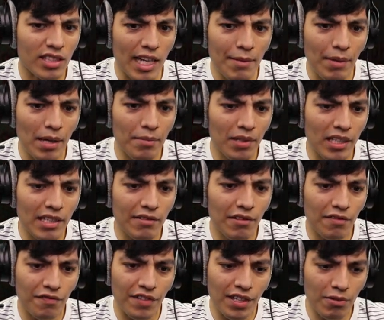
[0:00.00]
tape, I believe,
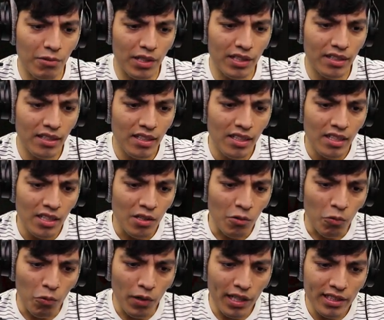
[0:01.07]
or fifth one.
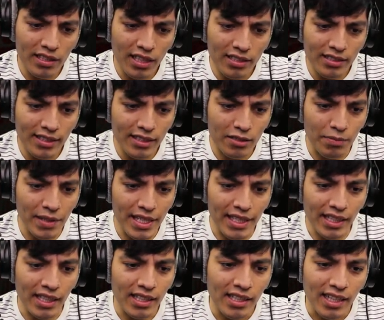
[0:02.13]
What does this
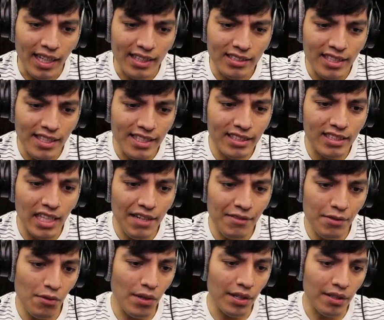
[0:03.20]
mean? I see these
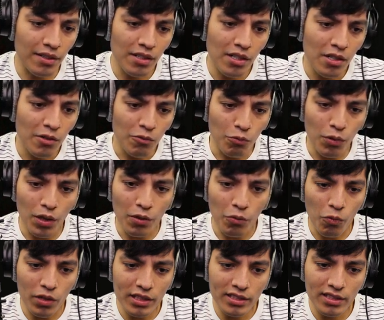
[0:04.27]
everywhere. What
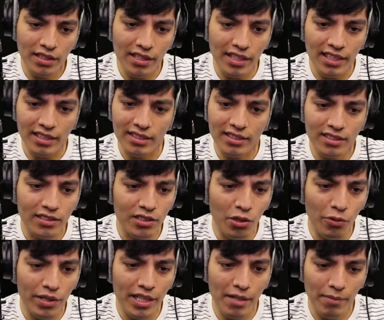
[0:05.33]
was this
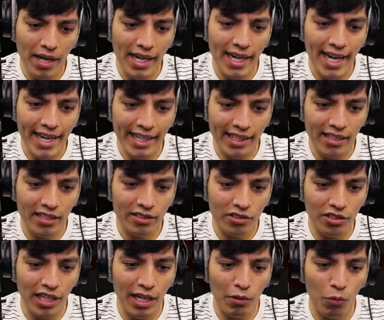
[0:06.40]
doing in my attic?
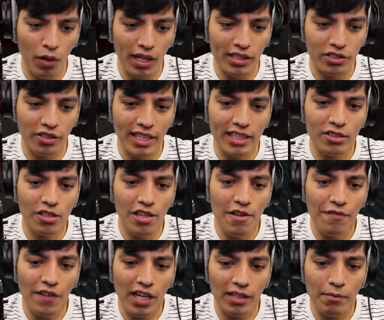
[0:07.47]
Do not watch. Okay, so
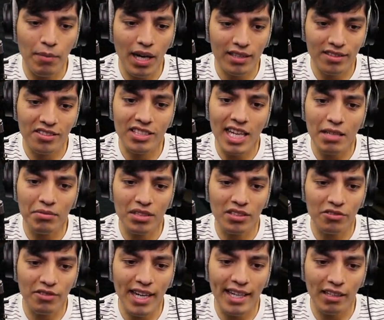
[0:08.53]
they found a box of tapes in
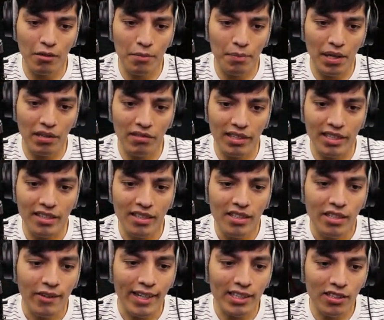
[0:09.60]
their attic apparently. All